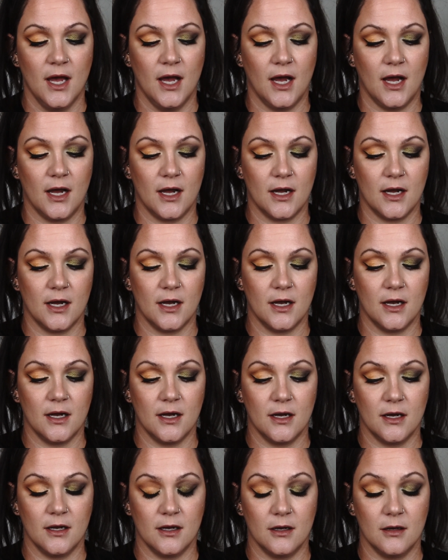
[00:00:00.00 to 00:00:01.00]

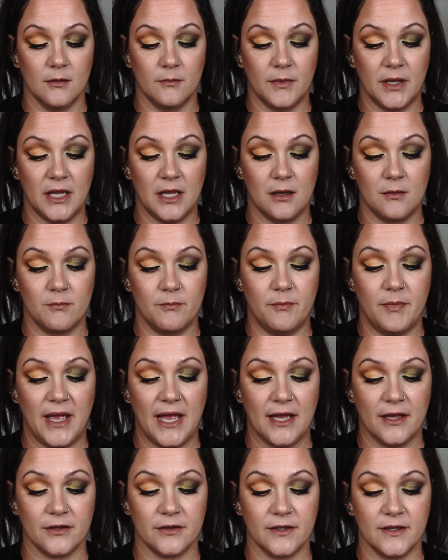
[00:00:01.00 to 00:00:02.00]
in
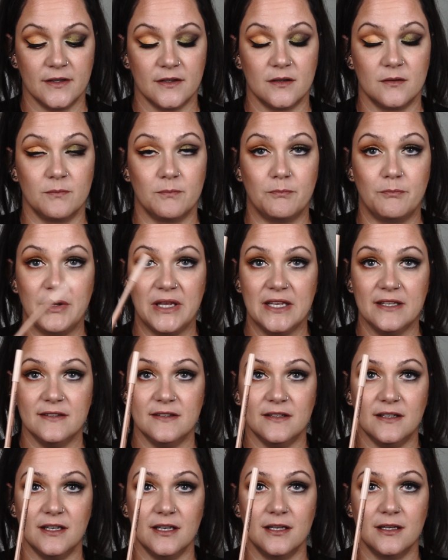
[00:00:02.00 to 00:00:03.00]
Boundless
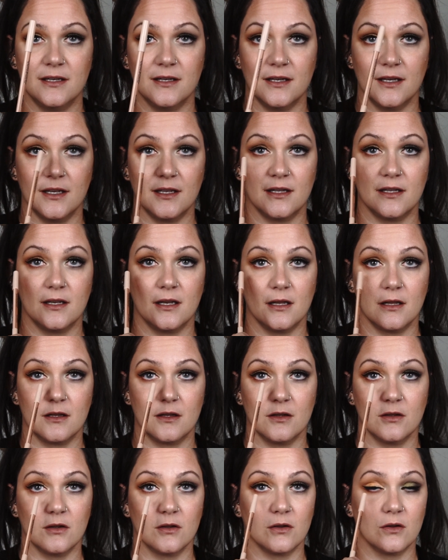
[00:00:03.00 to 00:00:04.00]
Bisque in
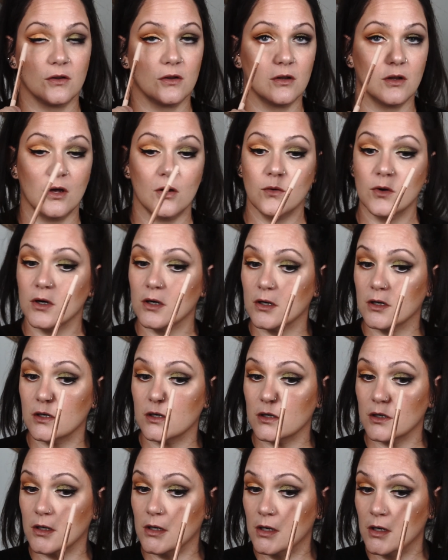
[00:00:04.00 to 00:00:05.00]
the
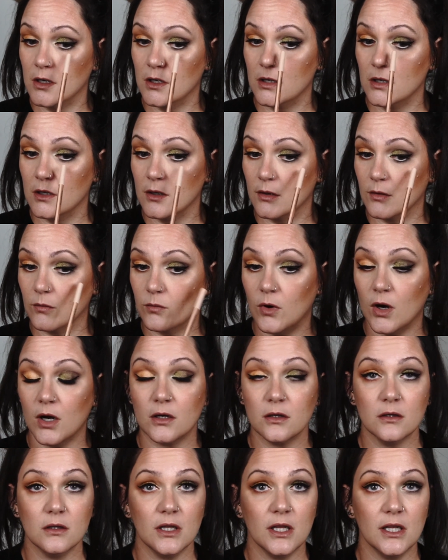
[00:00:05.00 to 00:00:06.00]
lower
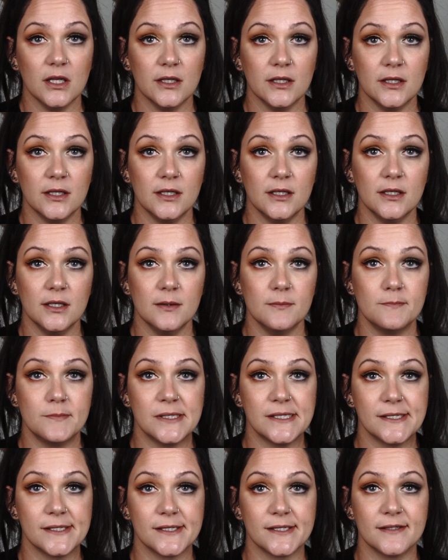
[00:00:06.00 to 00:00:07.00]
waterline
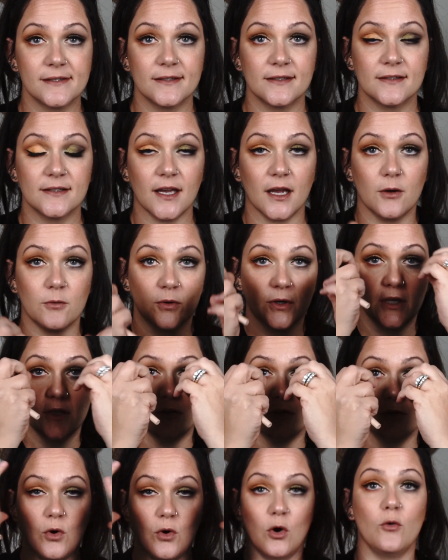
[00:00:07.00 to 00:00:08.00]
because I wanted
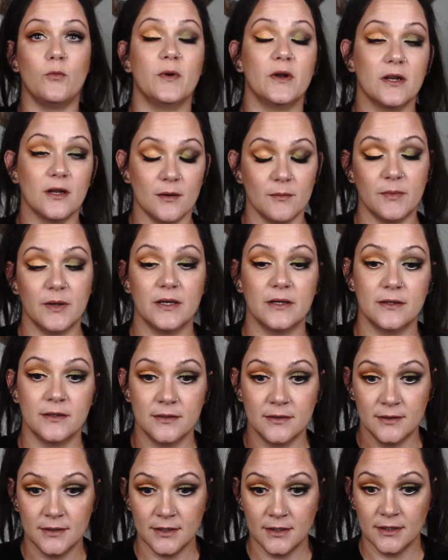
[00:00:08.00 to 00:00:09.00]
open up
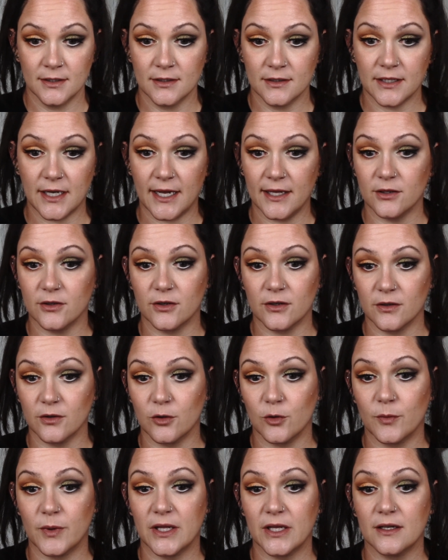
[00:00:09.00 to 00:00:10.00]
the eye look a
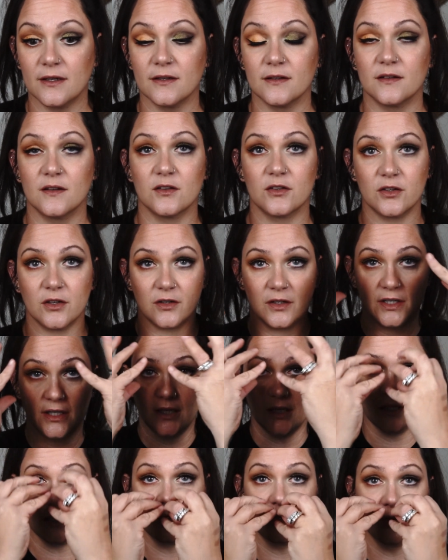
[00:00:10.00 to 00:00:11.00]
little bit because it started to
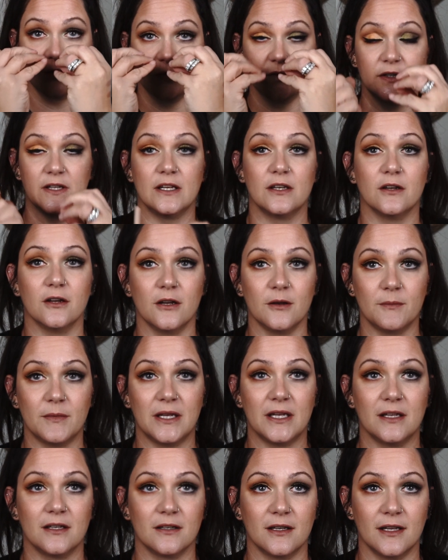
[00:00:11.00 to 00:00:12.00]
get closed in on
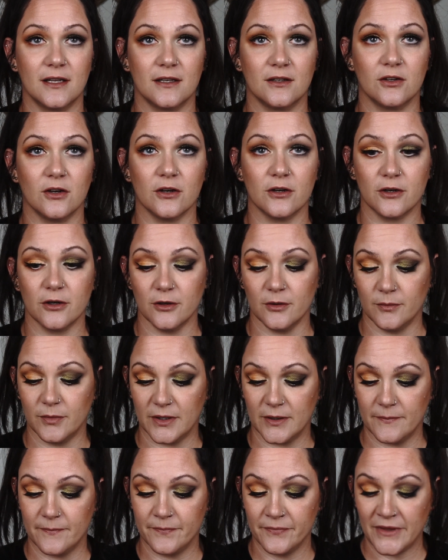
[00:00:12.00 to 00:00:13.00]
me and darker.
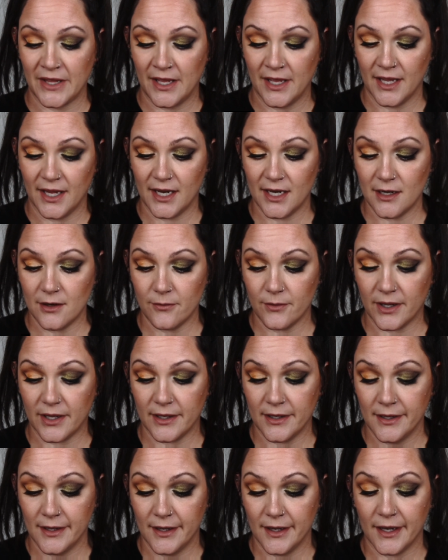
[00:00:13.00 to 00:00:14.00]
But
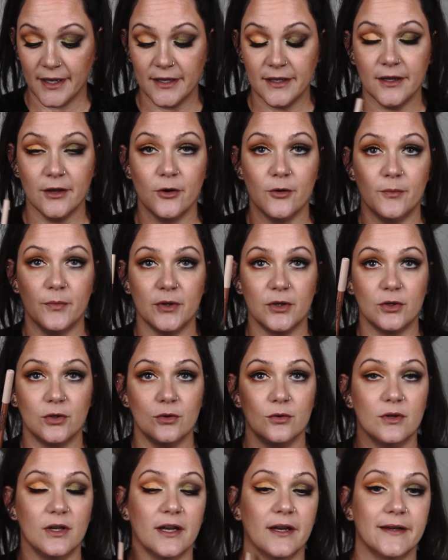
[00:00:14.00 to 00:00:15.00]
anyway, I hope
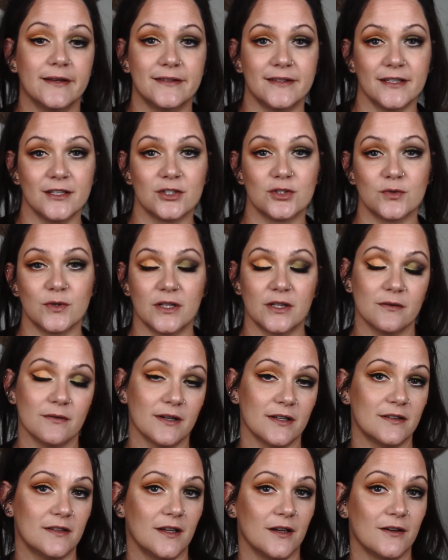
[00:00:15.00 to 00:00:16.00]
you guys enjoy the
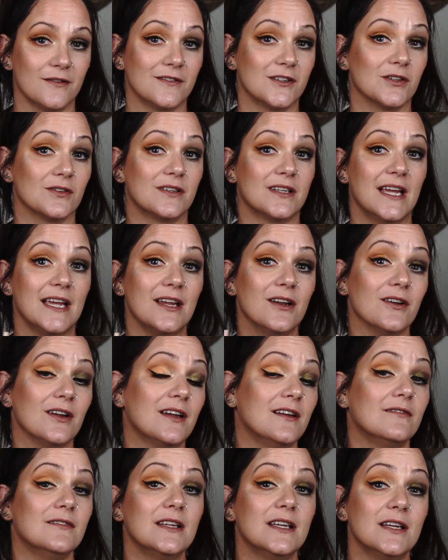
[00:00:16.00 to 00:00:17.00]
rest of your day or
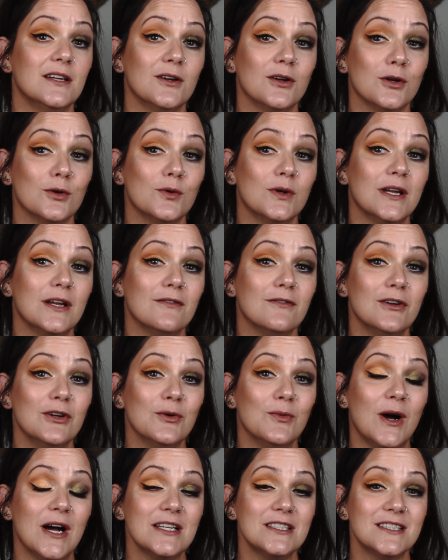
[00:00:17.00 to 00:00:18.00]
evening or whenever
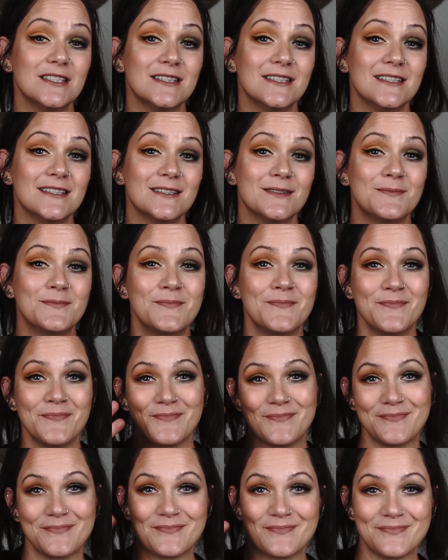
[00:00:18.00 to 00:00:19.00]
you're watching this.
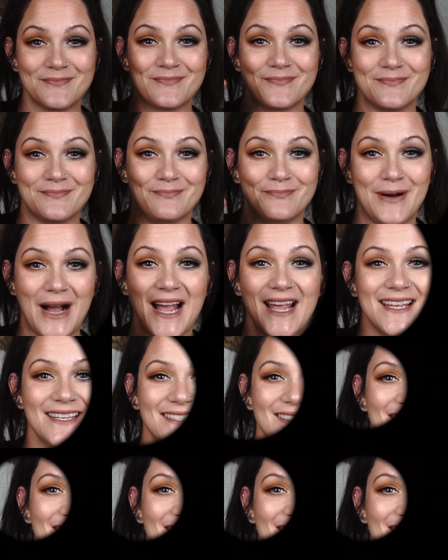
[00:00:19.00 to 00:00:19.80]
Bye.